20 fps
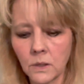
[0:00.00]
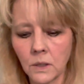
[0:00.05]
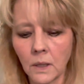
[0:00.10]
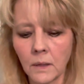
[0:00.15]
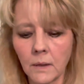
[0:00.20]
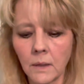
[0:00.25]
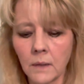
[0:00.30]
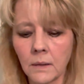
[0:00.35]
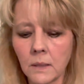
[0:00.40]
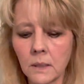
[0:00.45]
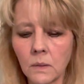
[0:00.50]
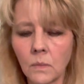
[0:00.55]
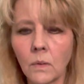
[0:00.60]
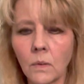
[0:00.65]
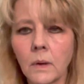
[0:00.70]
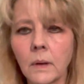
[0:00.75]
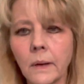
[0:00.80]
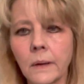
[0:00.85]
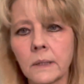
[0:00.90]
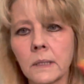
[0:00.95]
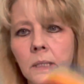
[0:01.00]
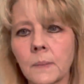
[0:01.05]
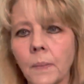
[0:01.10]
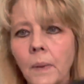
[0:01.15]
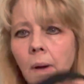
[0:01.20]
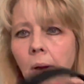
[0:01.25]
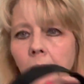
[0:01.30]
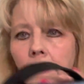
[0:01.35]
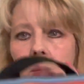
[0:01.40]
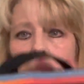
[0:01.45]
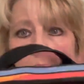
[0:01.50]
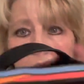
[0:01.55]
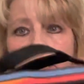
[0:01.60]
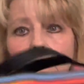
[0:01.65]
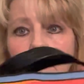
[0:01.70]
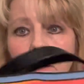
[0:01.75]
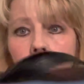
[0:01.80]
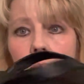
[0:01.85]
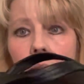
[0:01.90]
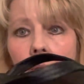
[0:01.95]
and then this one I just bought because they
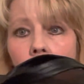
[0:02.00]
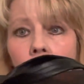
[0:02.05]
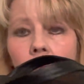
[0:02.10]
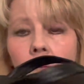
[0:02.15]
were so